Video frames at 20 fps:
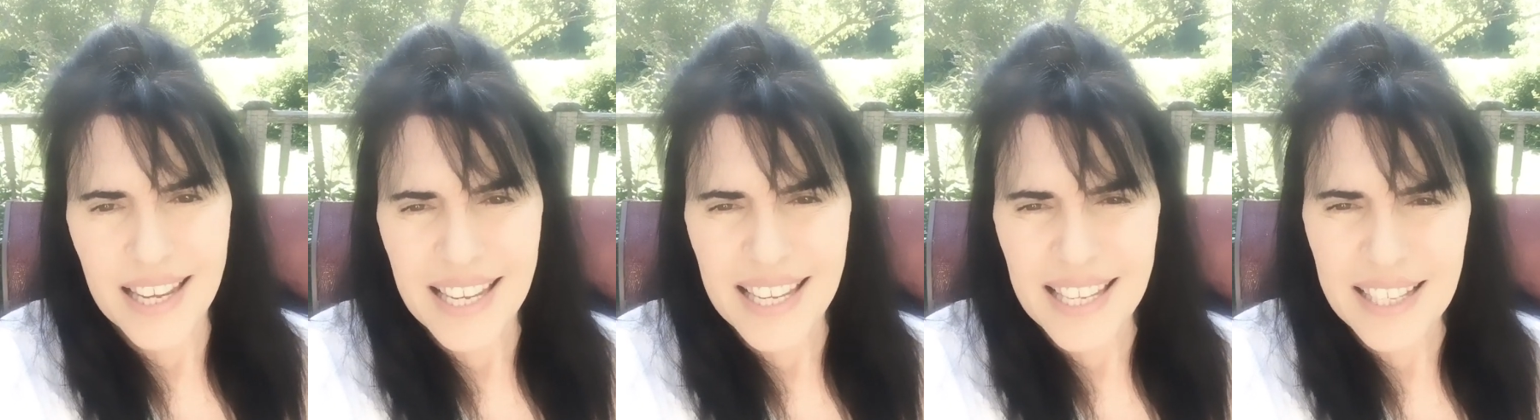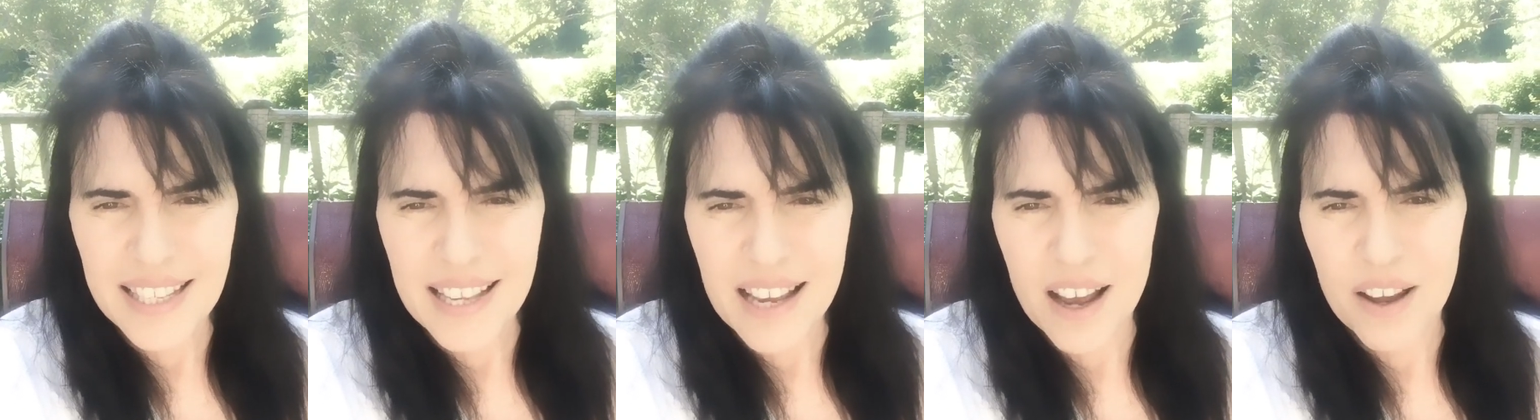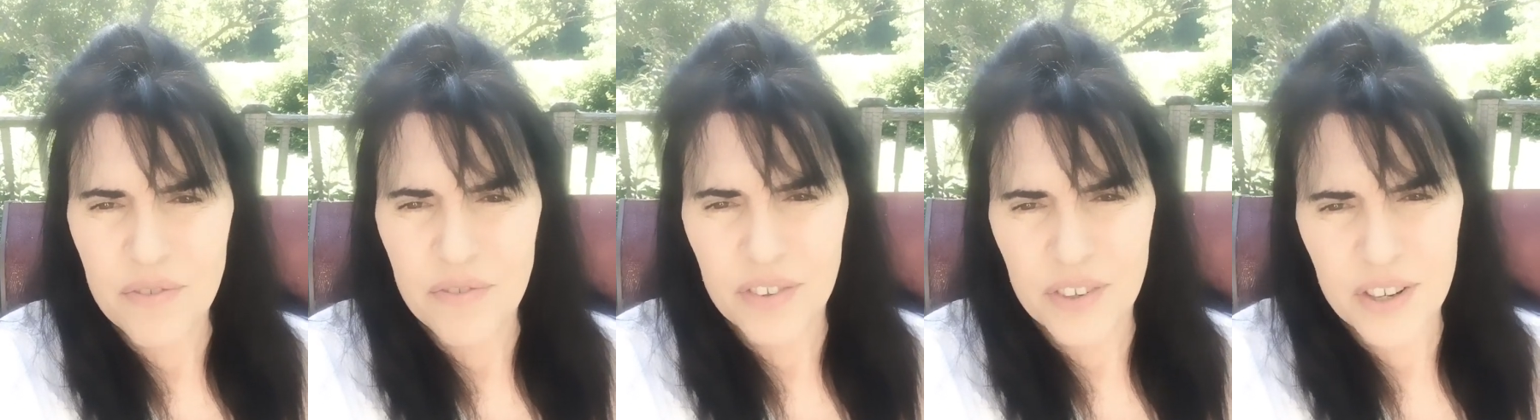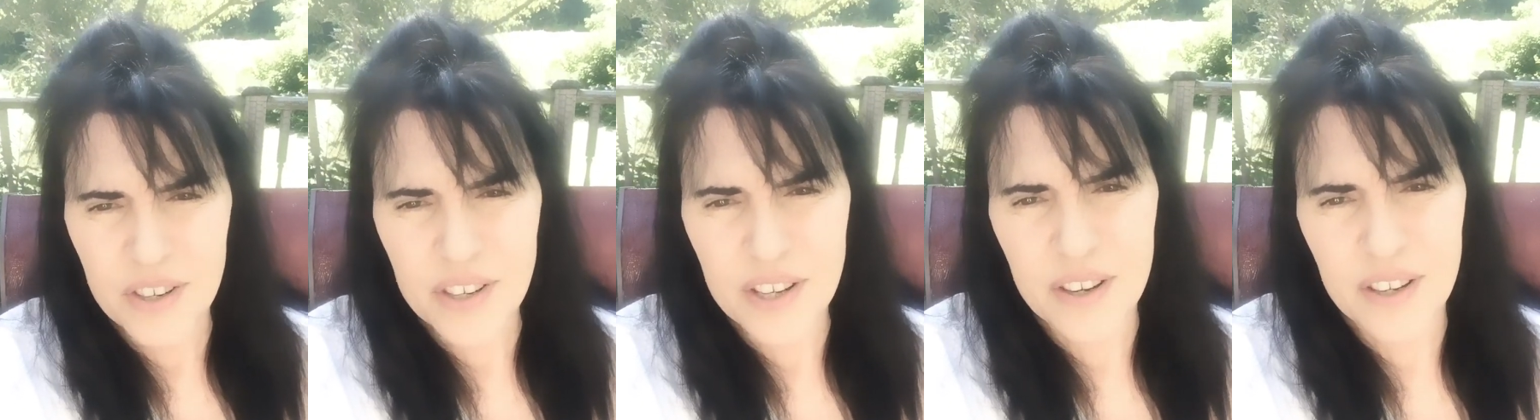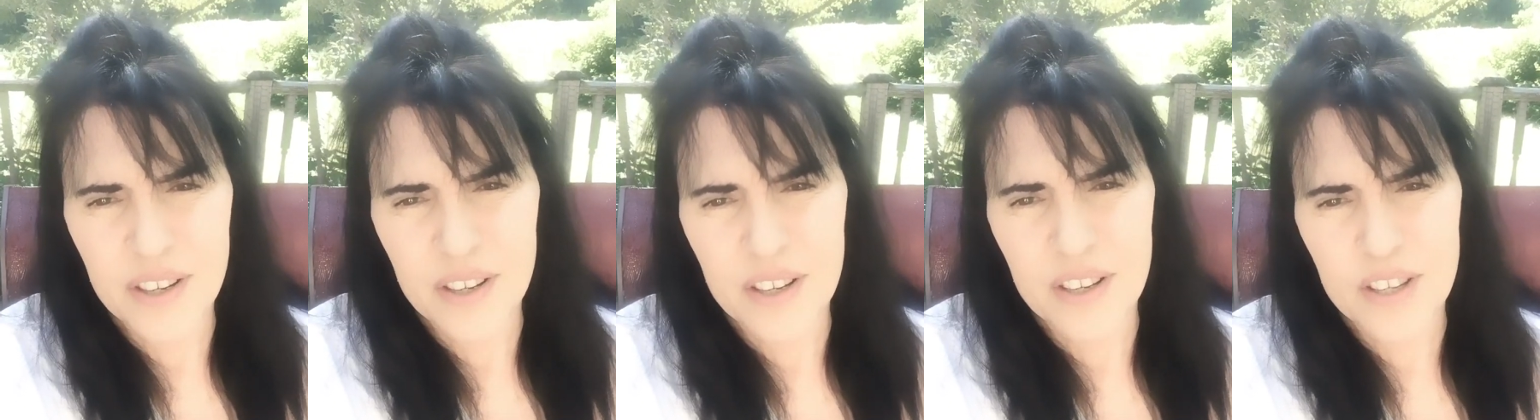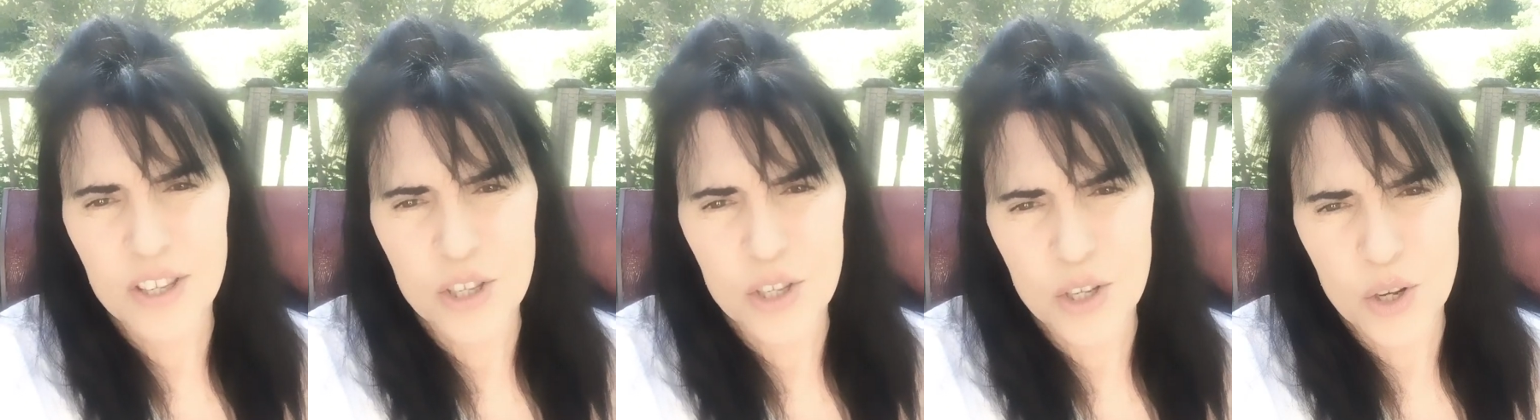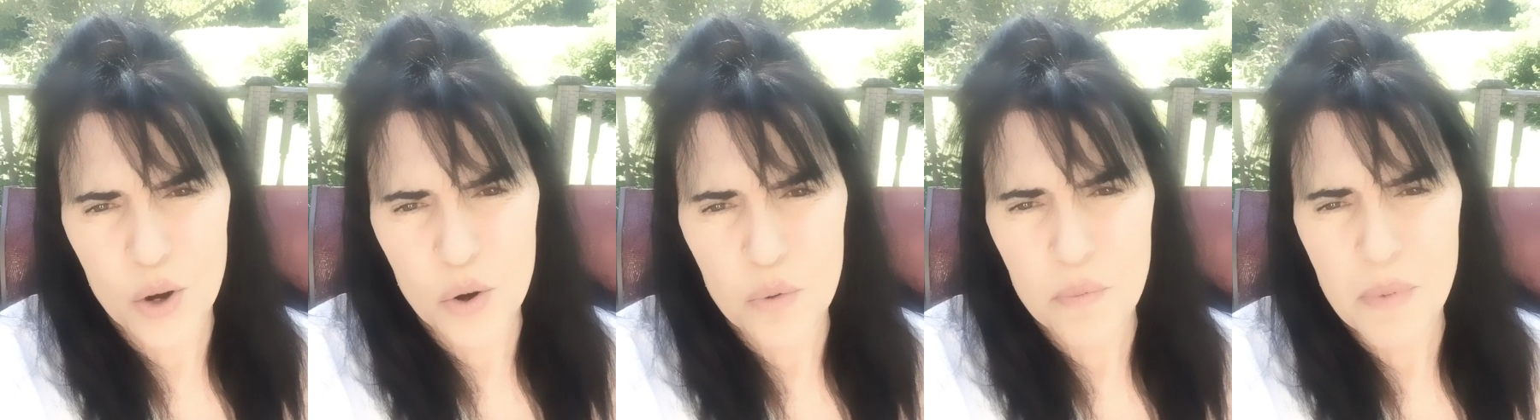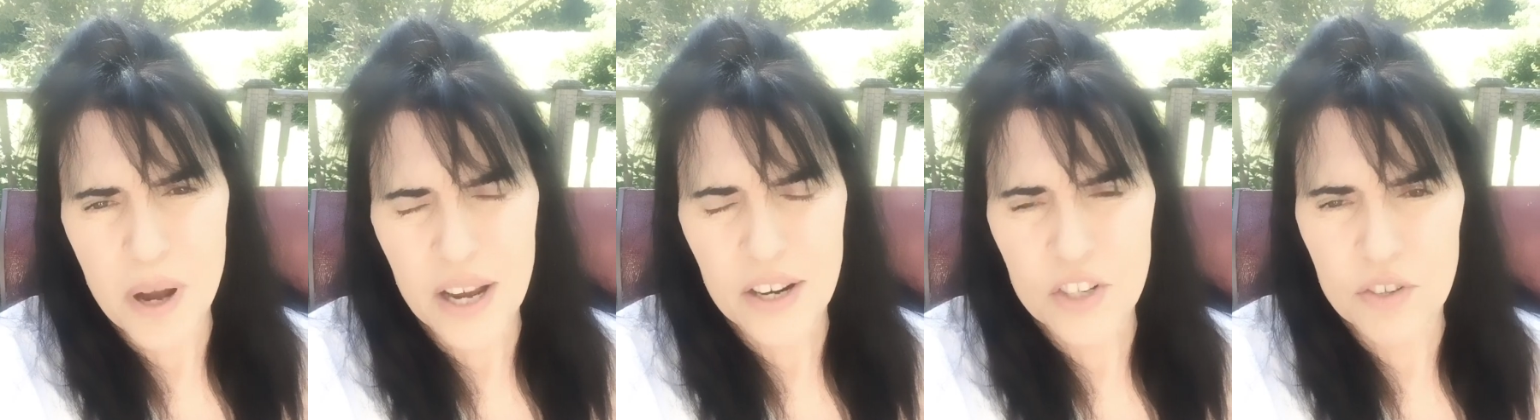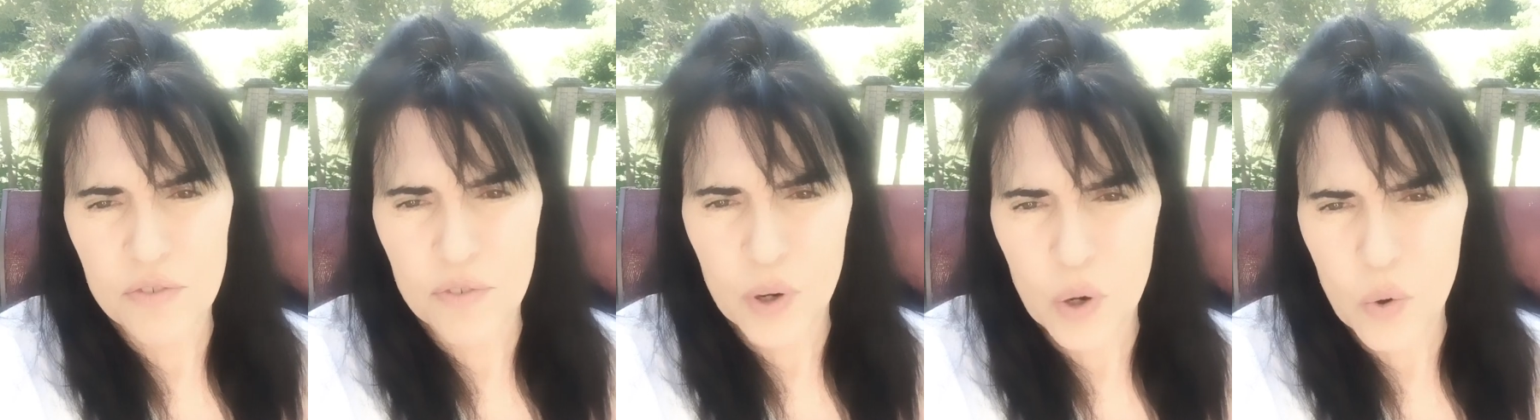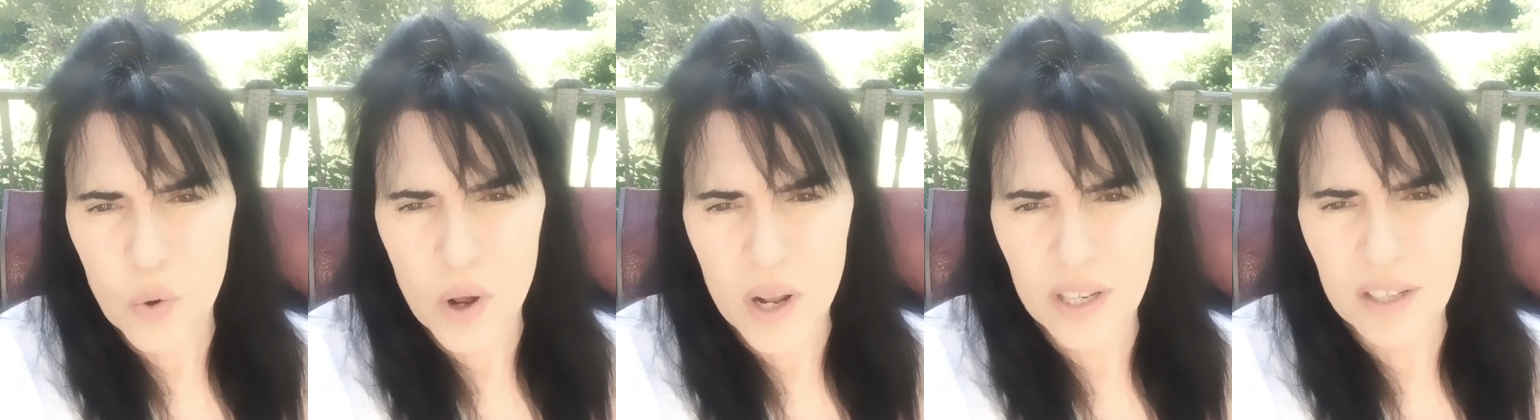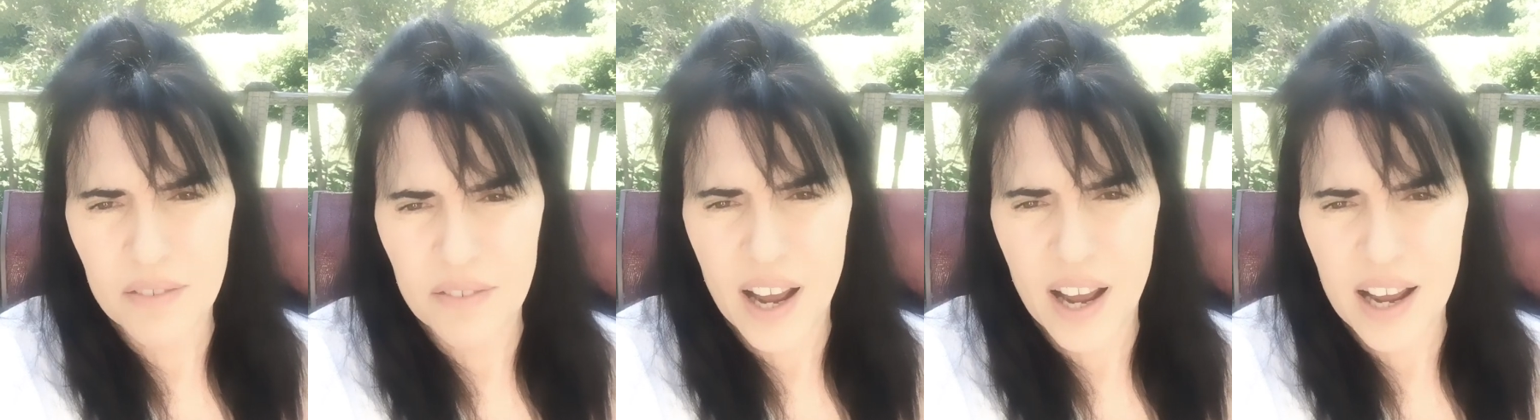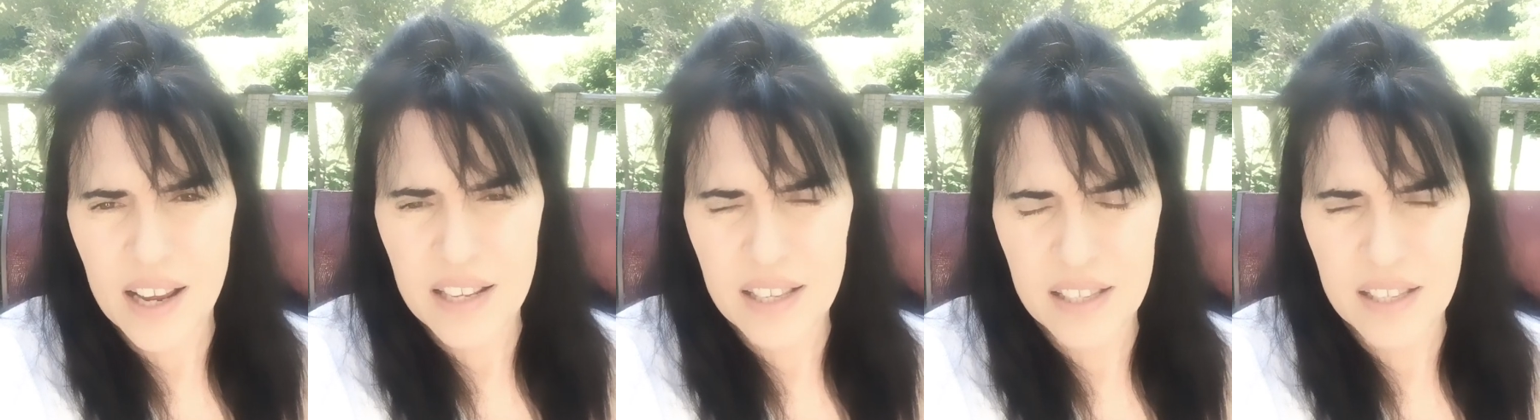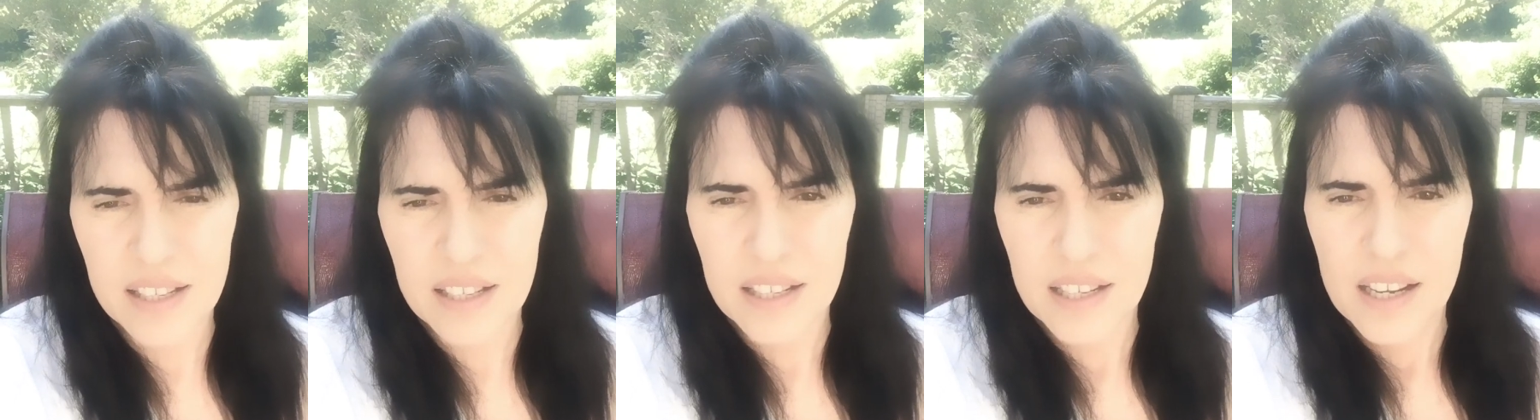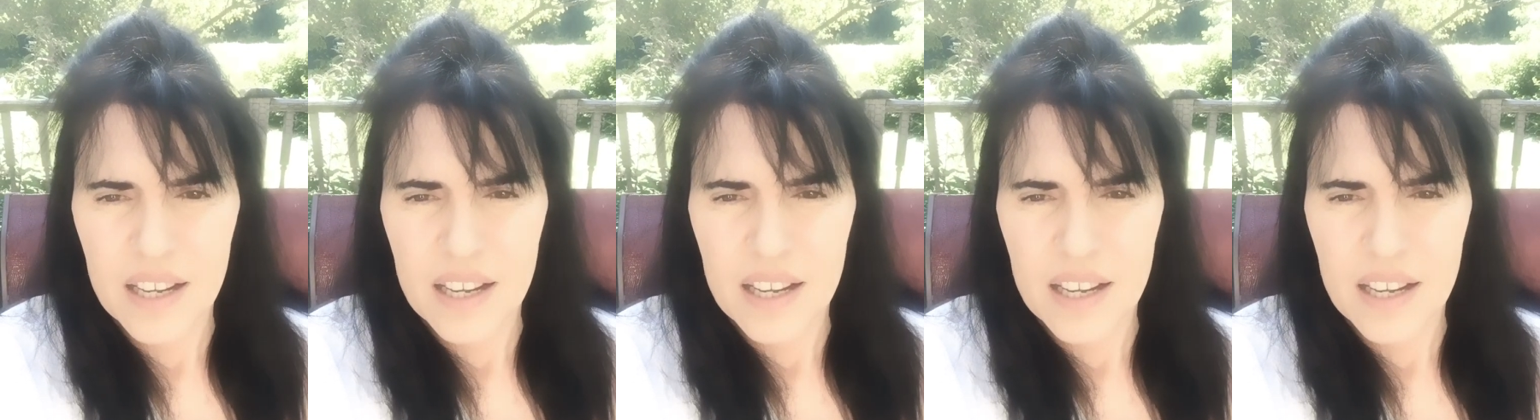He suffered so much for all of us,